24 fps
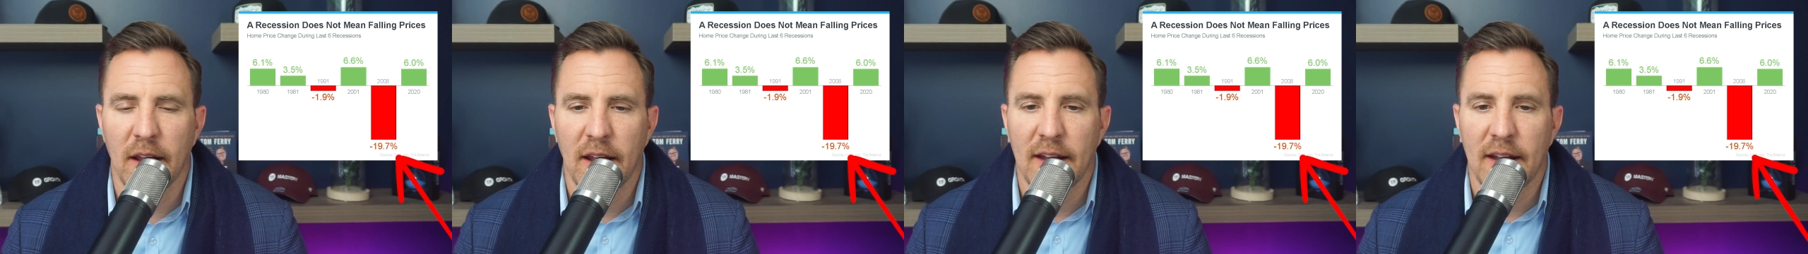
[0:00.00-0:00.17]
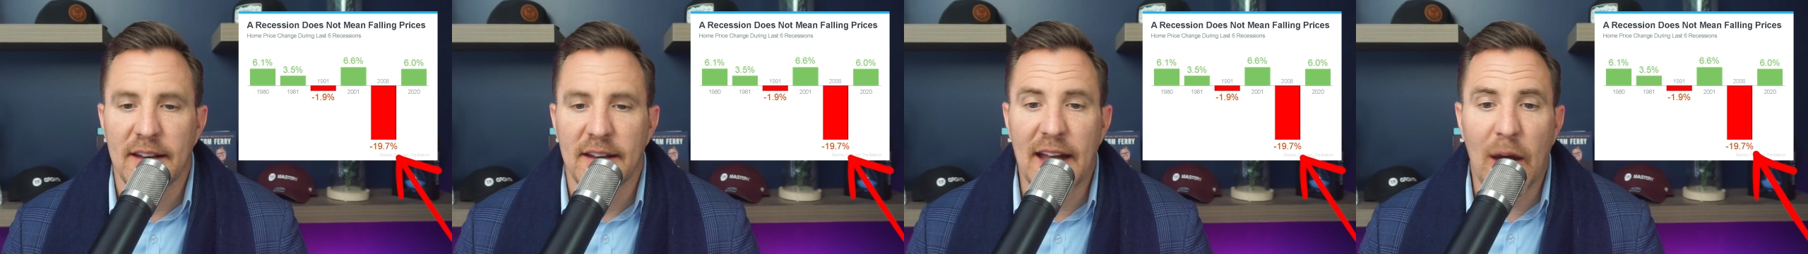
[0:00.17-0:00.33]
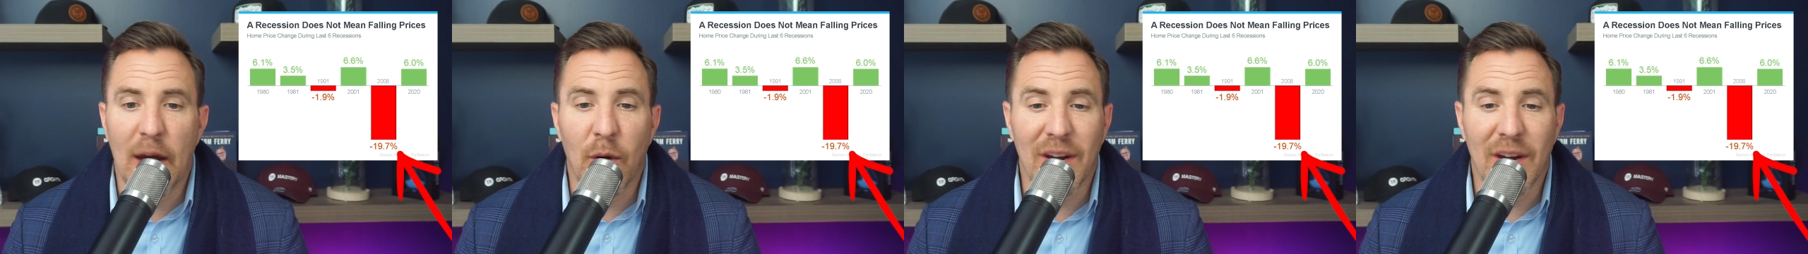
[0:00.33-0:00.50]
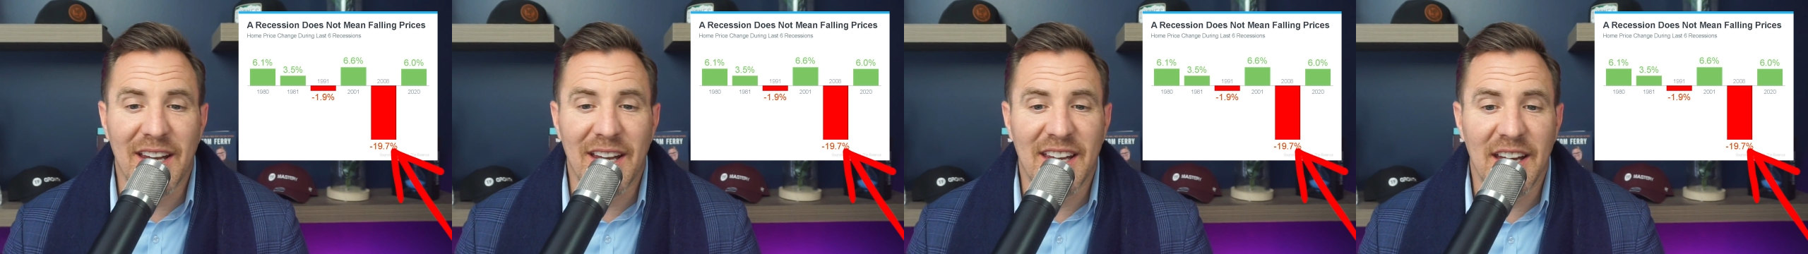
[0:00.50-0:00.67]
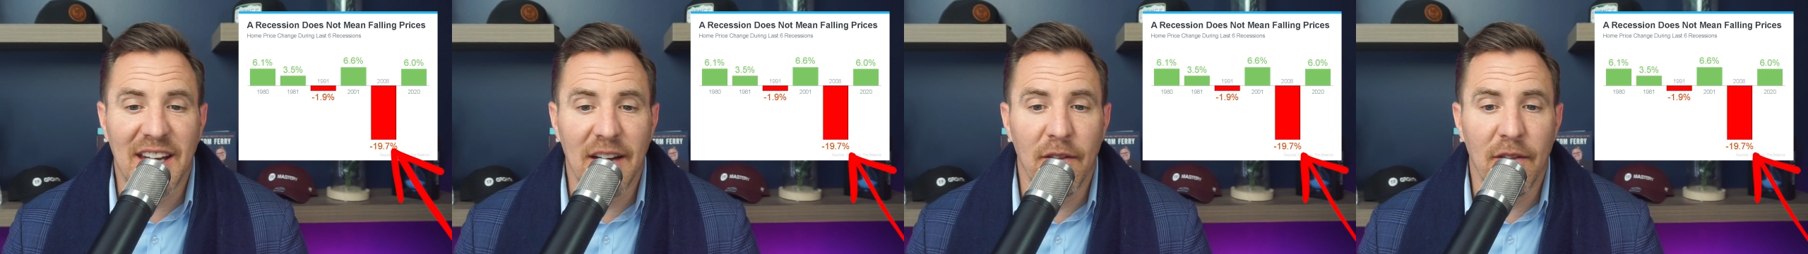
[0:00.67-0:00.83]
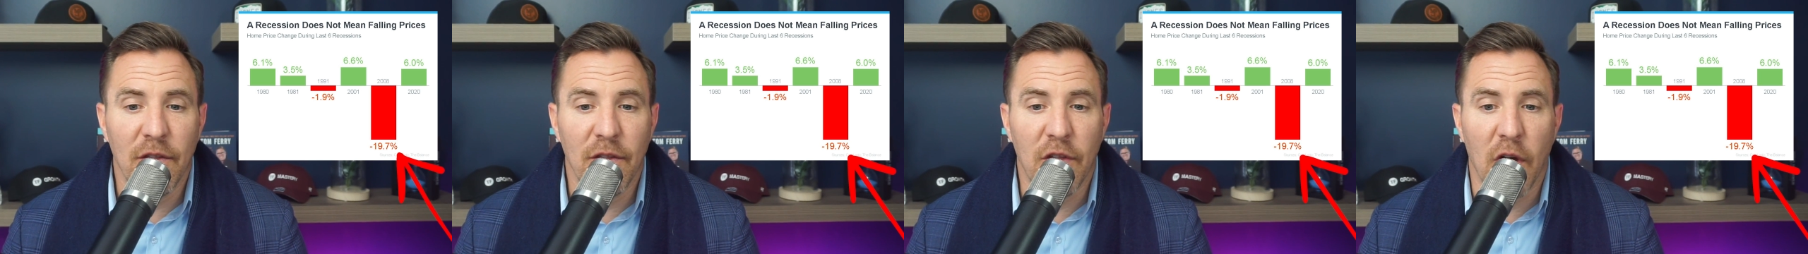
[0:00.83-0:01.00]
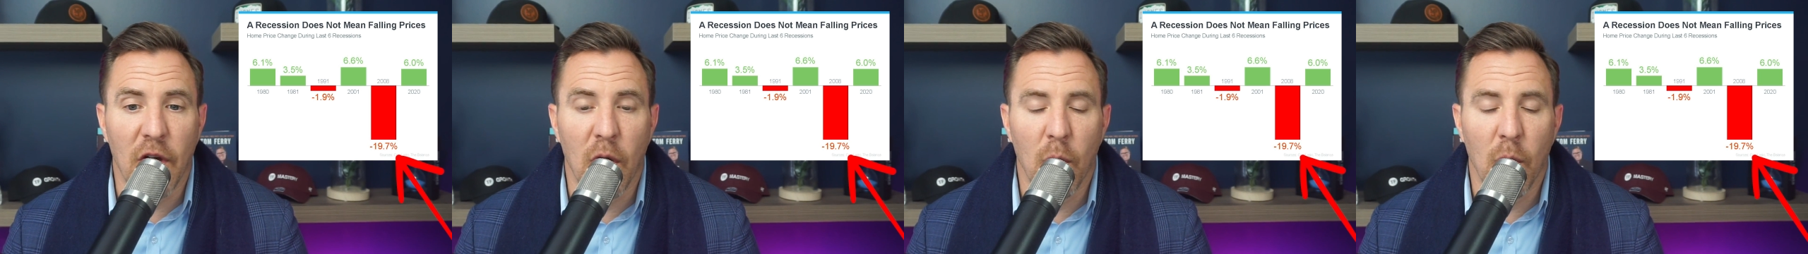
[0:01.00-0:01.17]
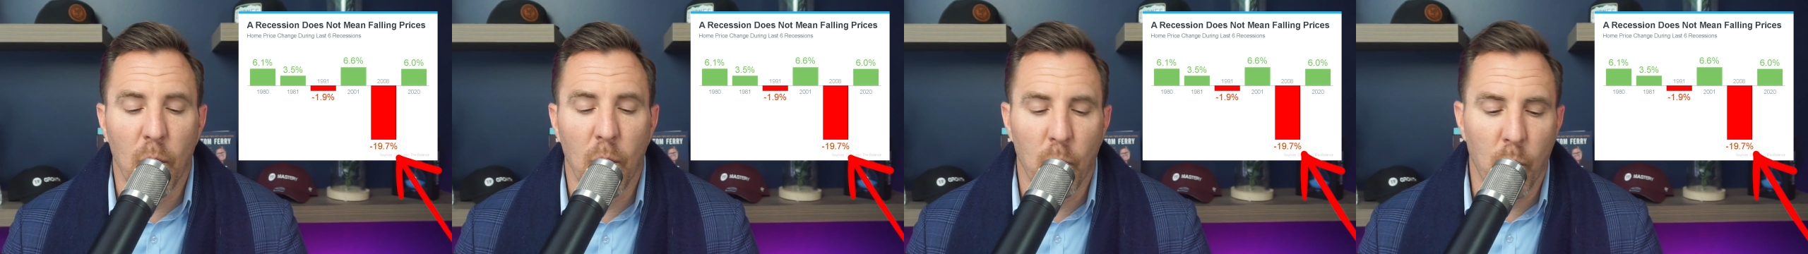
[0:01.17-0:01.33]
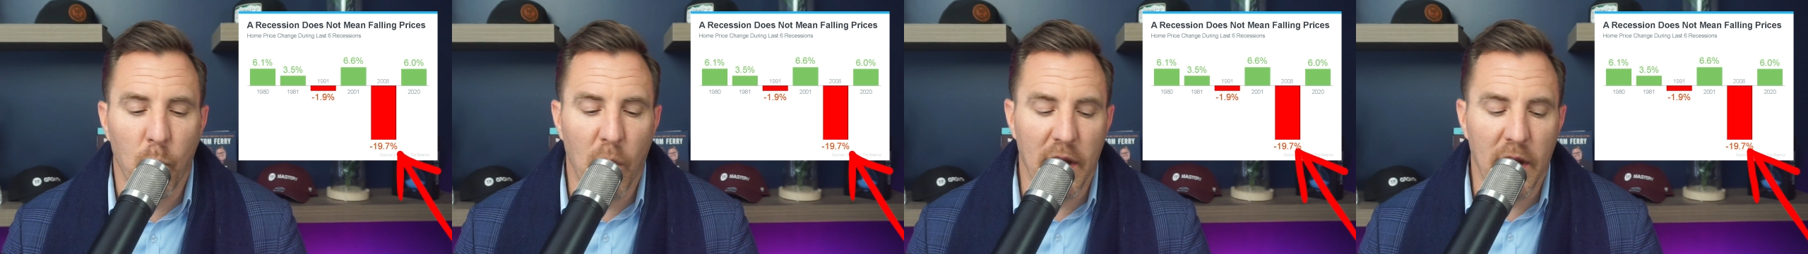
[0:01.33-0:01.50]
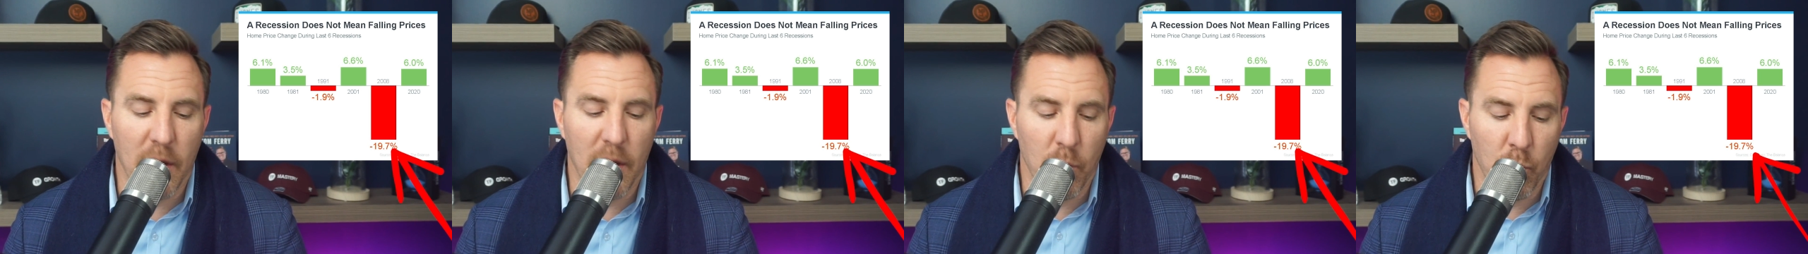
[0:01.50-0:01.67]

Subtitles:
Now, again, though, what it